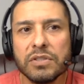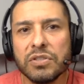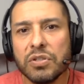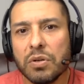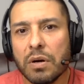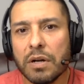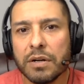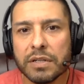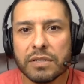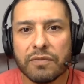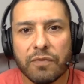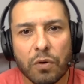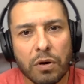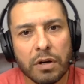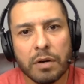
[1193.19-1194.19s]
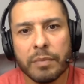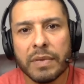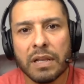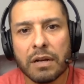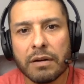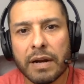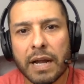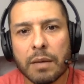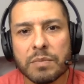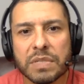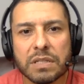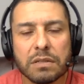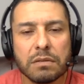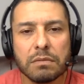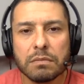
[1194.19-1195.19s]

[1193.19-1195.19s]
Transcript: 200 to 400 milligrams